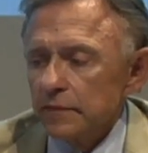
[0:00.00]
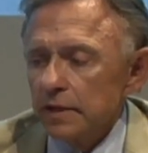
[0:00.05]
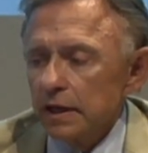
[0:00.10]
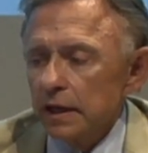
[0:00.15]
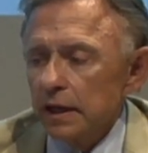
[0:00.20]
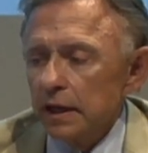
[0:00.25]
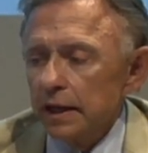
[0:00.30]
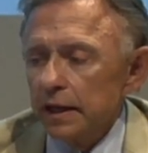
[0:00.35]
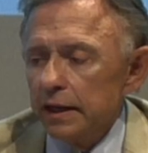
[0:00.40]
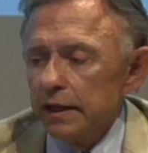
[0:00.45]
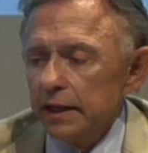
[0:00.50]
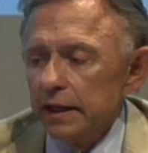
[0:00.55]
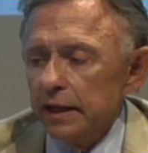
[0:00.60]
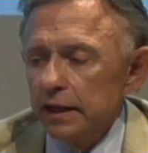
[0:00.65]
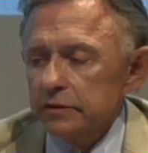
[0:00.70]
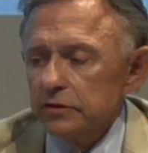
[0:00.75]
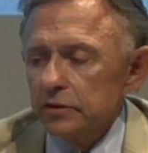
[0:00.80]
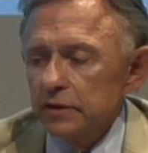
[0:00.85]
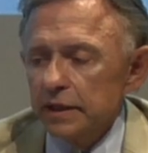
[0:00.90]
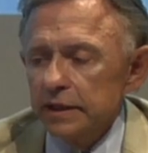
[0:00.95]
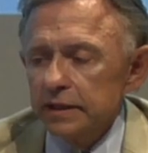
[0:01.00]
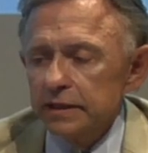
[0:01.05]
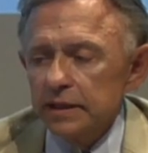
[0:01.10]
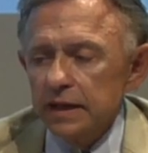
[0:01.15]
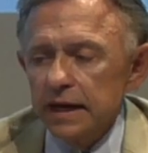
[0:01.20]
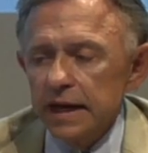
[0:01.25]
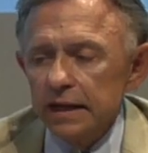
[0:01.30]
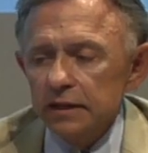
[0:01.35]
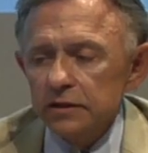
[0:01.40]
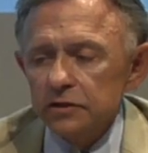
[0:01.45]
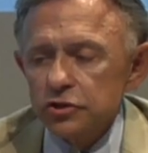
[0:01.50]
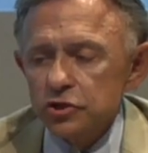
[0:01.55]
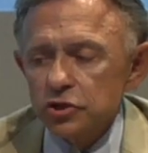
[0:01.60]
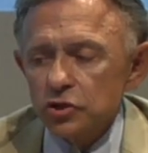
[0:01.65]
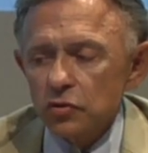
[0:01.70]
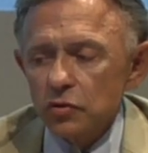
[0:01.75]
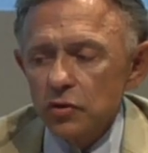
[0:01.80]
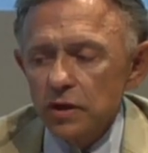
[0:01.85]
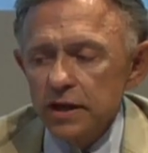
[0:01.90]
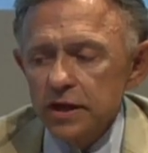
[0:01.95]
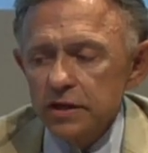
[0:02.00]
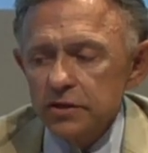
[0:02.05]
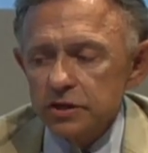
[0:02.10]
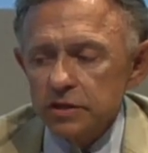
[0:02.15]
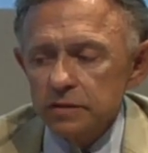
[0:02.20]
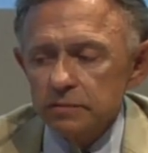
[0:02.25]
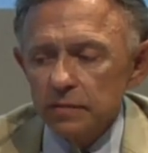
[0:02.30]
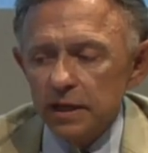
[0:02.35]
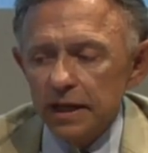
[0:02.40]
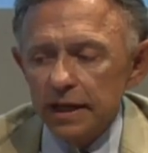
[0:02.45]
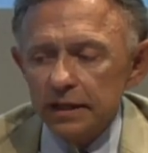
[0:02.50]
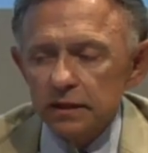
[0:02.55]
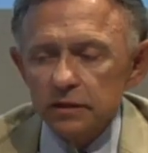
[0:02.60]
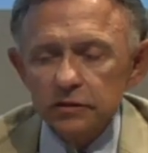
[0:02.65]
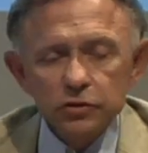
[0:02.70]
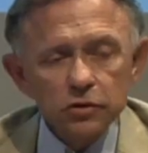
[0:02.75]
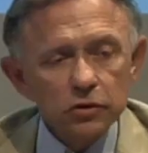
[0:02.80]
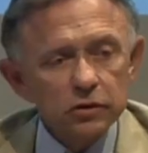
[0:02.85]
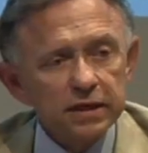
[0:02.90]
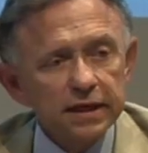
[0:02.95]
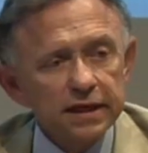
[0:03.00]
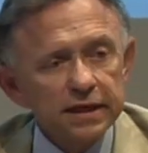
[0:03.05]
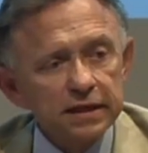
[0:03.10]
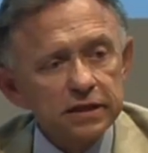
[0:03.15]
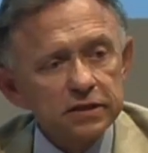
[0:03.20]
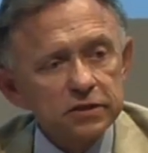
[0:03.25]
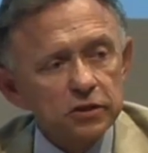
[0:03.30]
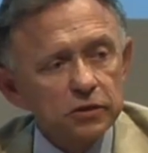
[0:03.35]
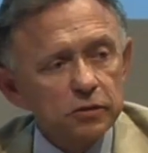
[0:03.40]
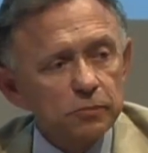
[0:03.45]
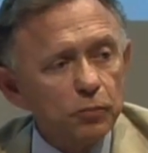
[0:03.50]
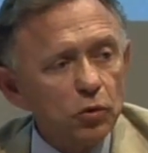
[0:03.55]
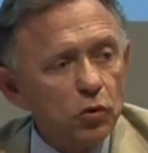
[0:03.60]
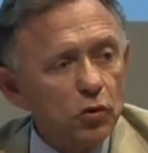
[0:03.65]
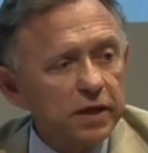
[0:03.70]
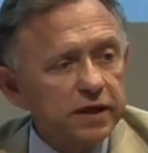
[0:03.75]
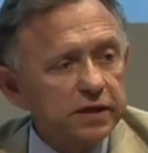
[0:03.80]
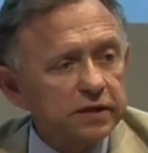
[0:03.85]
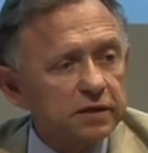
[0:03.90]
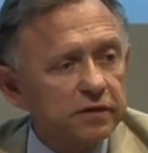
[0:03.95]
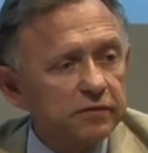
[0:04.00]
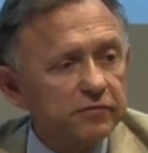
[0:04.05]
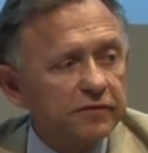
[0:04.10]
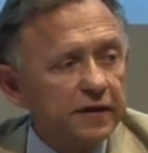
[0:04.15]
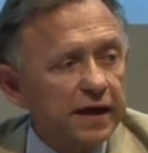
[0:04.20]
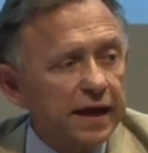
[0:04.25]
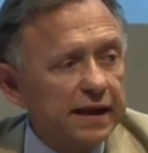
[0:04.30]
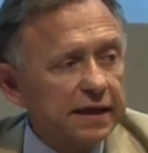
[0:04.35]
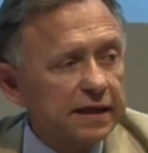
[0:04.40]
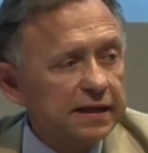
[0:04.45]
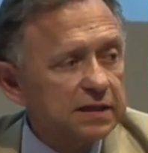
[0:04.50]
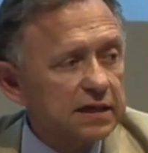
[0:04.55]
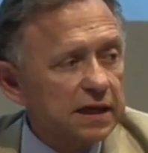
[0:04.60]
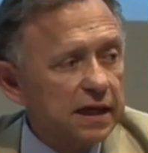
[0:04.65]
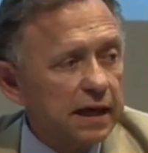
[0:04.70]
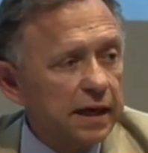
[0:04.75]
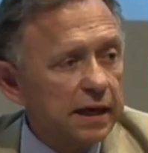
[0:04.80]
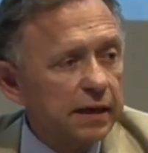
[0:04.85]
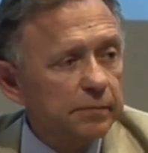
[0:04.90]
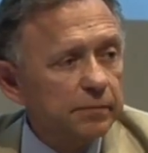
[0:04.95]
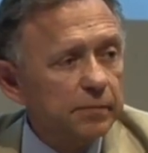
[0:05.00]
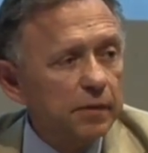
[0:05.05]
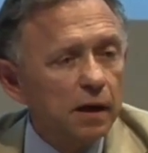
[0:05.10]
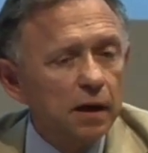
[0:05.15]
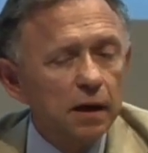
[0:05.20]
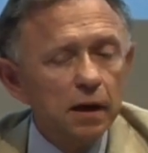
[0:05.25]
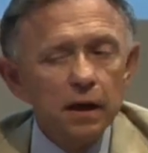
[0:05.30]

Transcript: Uh, in, in the knowledge creation model, you're getting to the point of anytime,